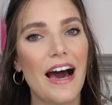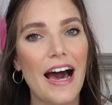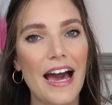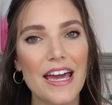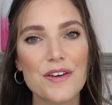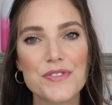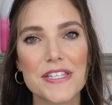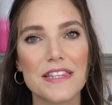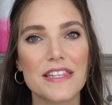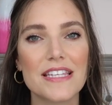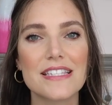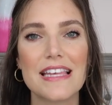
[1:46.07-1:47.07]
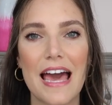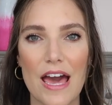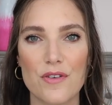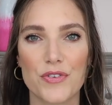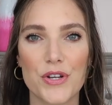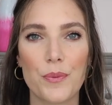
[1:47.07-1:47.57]
I have seen these
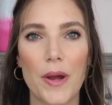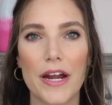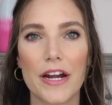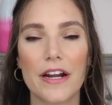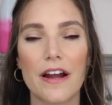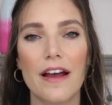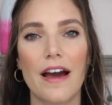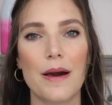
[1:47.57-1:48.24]
everywhere.